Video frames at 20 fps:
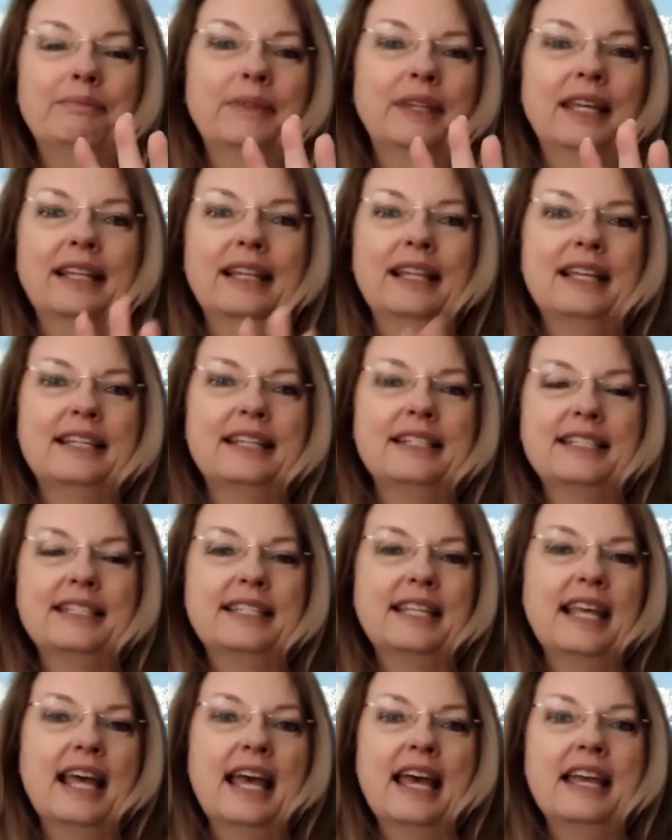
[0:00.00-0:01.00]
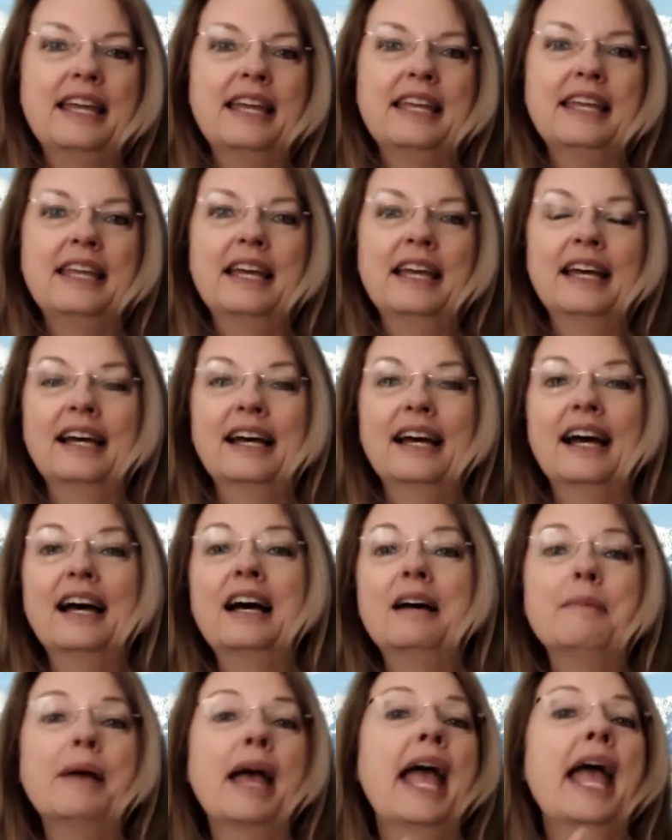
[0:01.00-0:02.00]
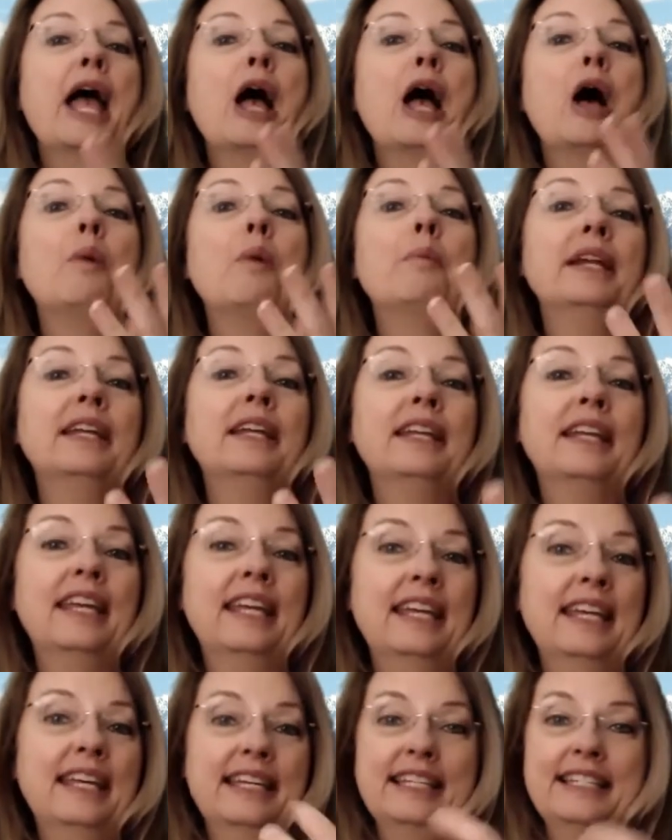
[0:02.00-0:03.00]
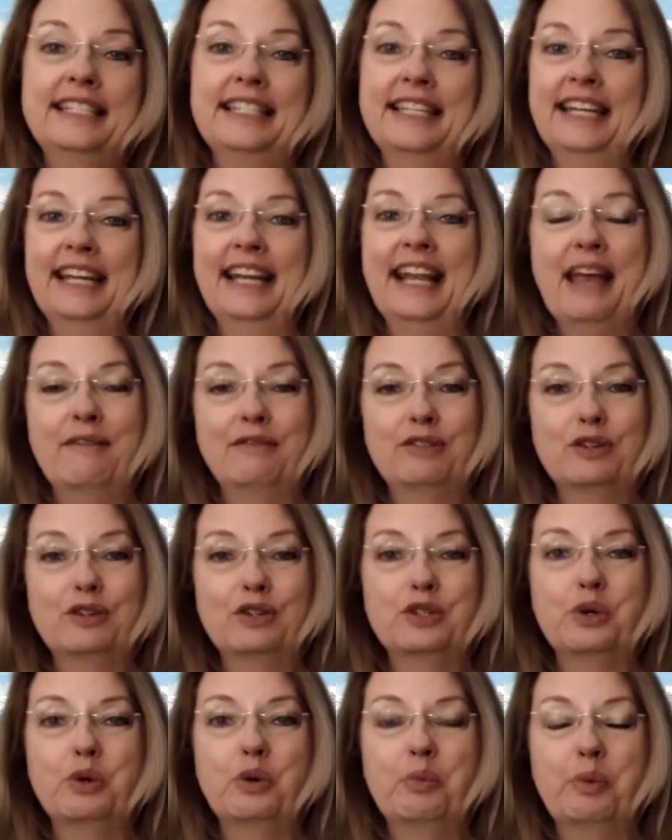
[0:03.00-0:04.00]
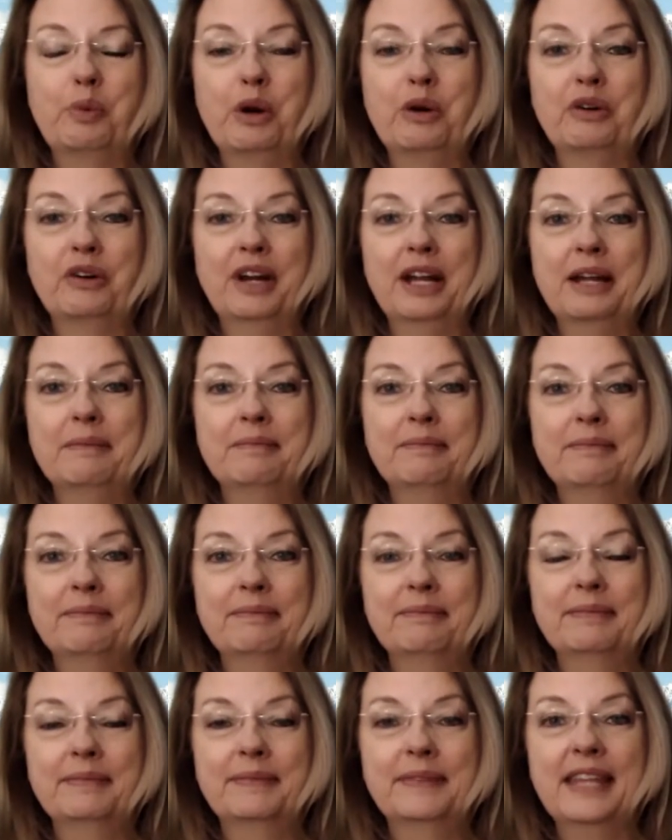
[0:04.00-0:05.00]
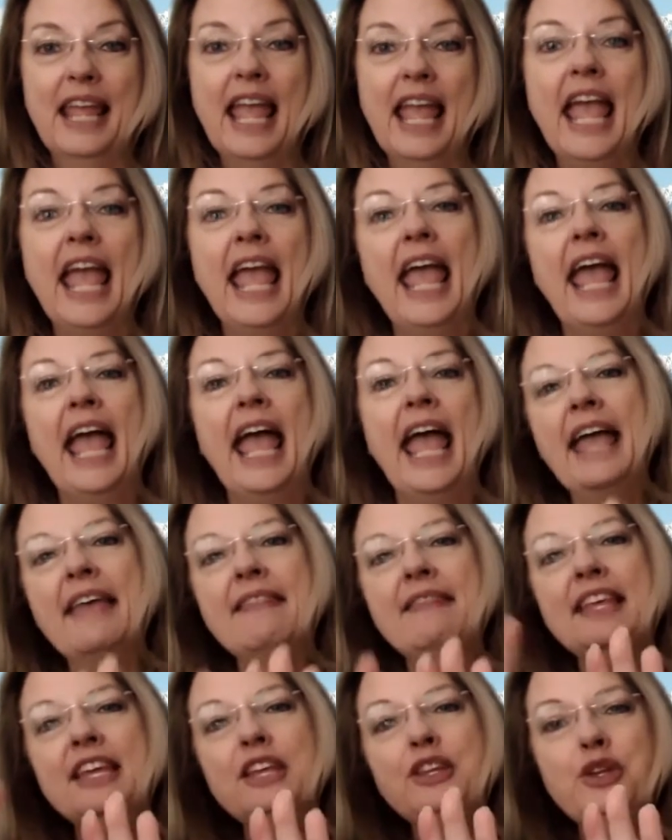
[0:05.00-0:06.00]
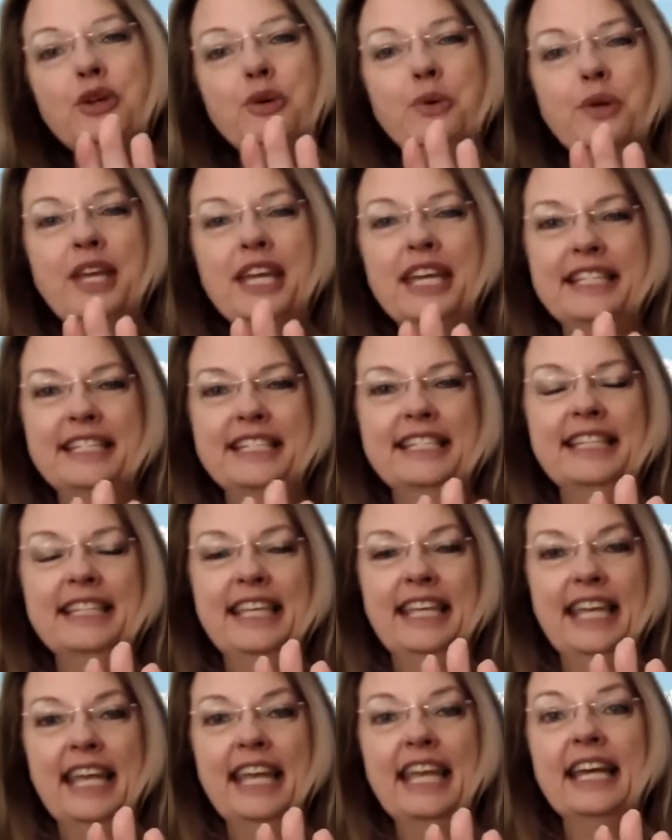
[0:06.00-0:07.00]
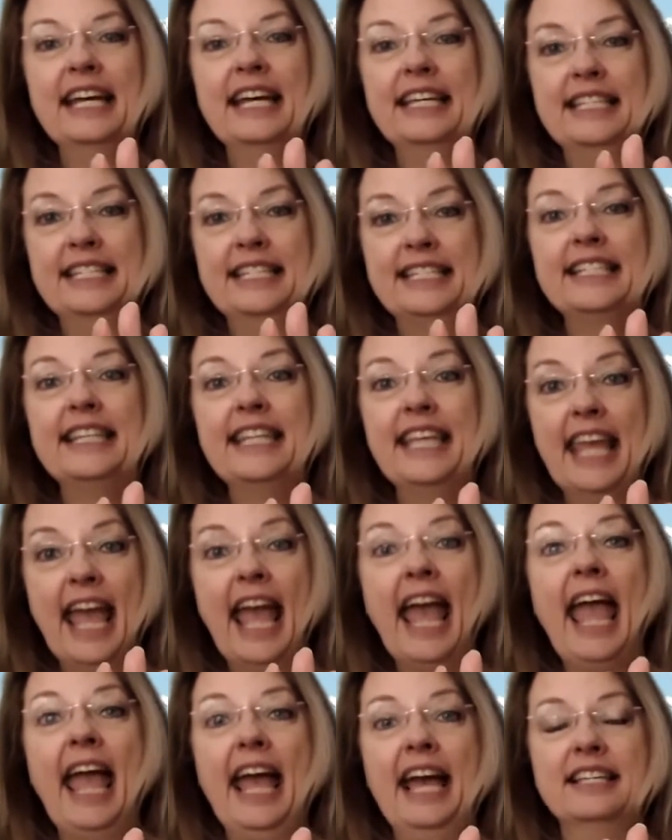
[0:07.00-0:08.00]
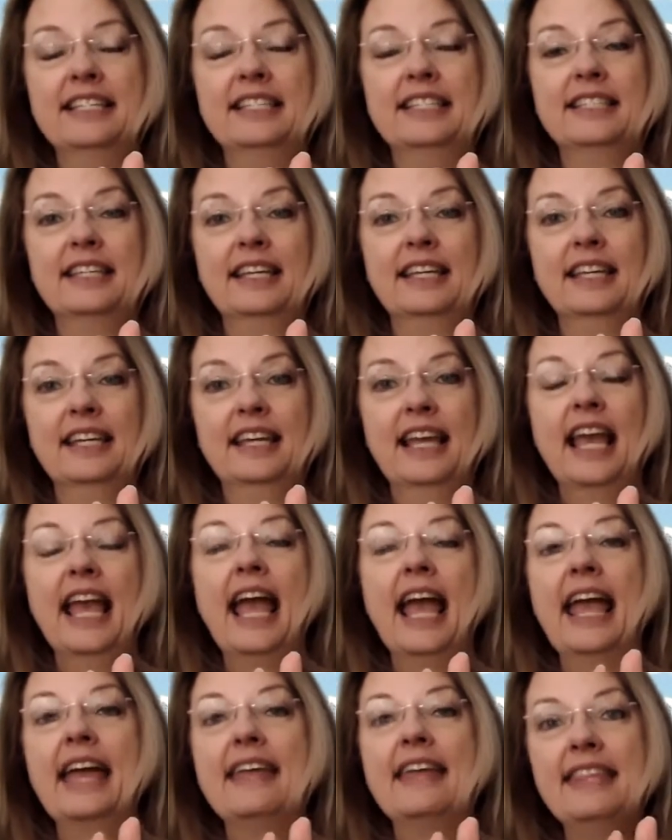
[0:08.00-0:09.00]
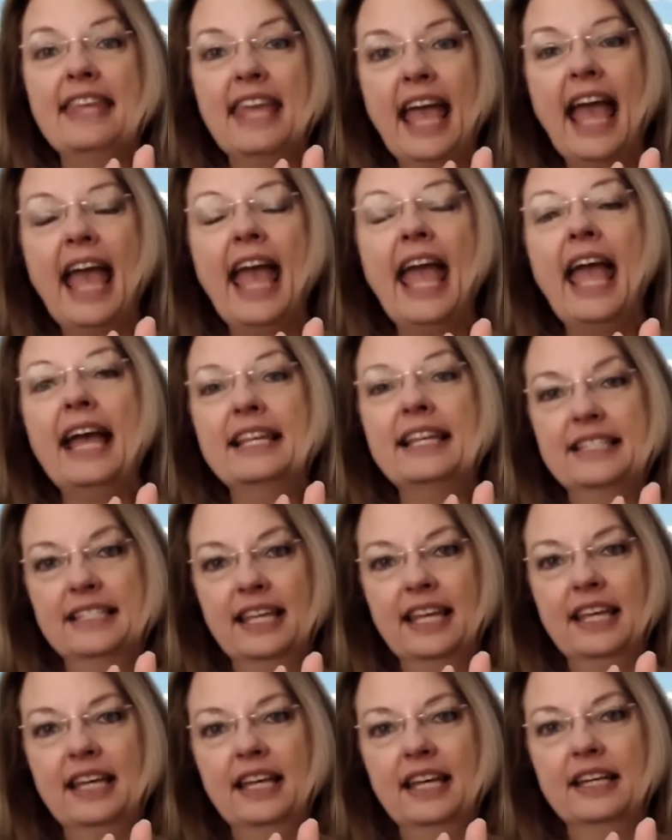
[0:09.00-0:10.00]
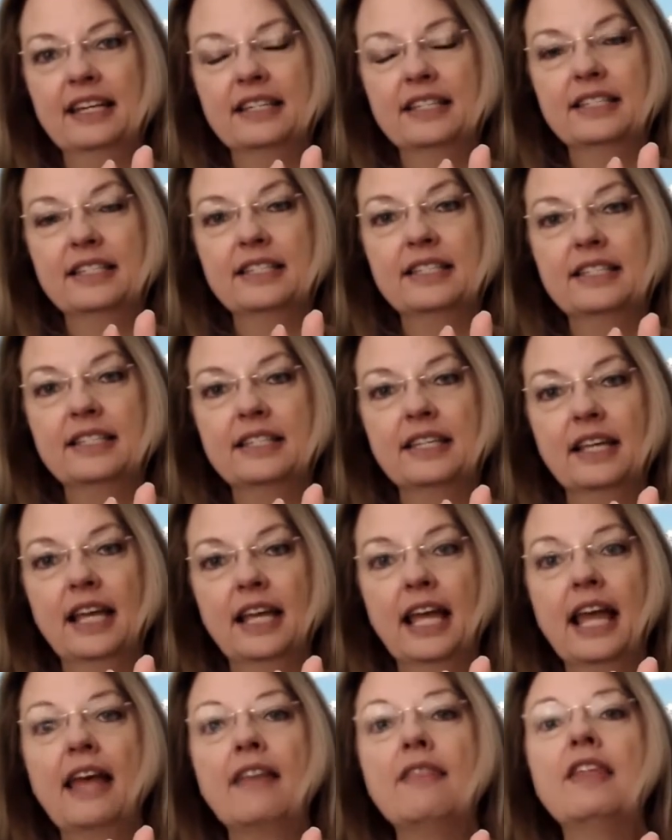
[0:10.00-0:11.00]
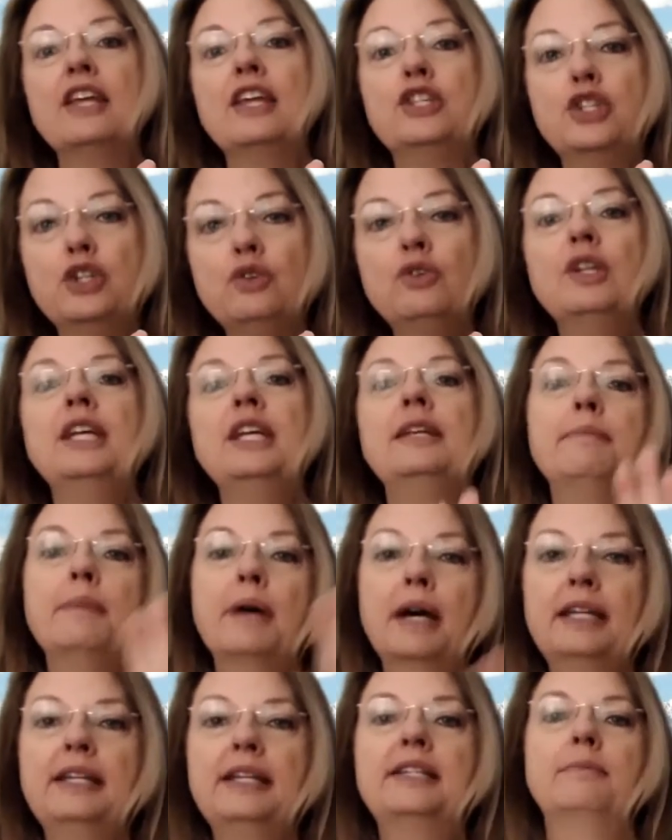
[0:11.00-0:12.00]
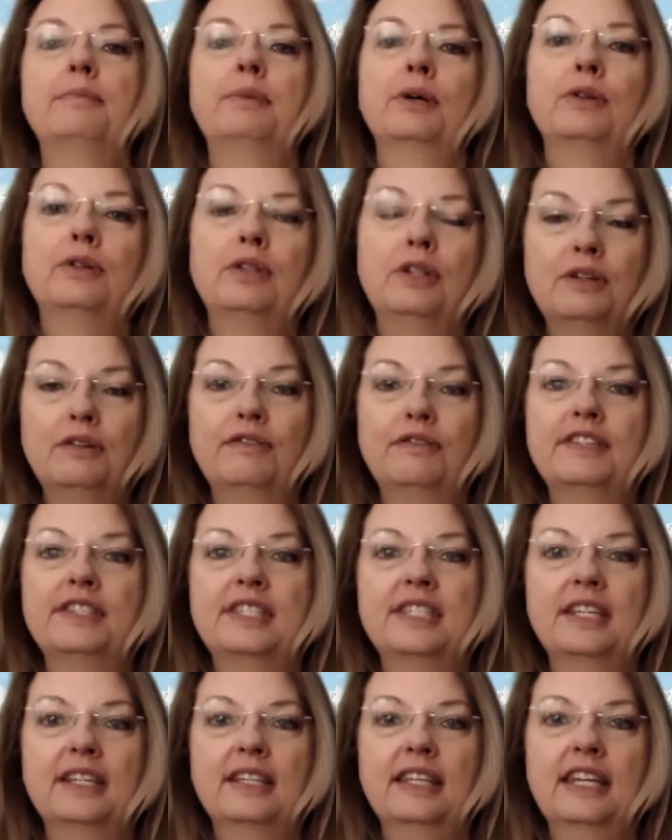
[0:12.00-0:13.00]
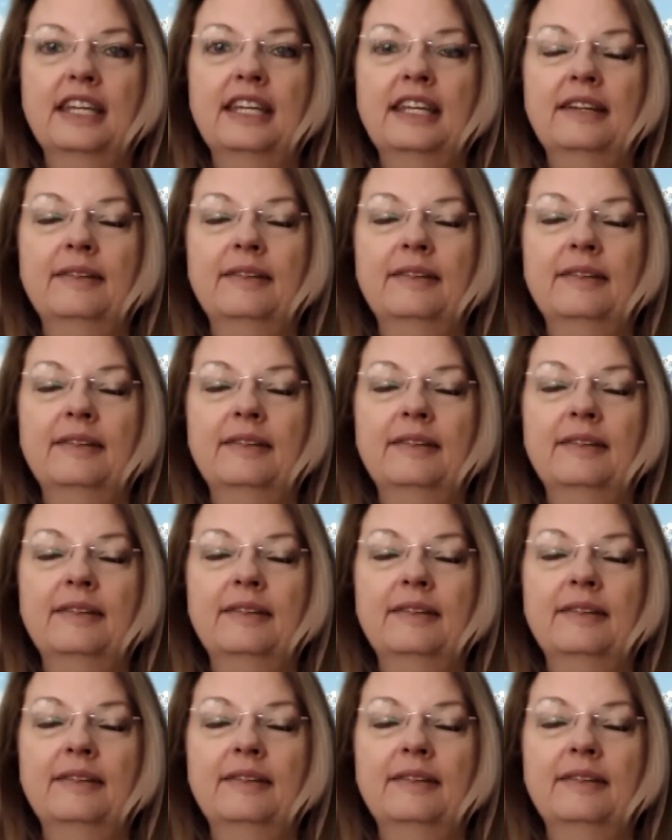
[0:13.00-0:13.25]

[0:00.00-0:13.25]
let's say, helping kids in an after-school program, and then you get to the end, to the ask, and the ask is that you need money to build a new facility,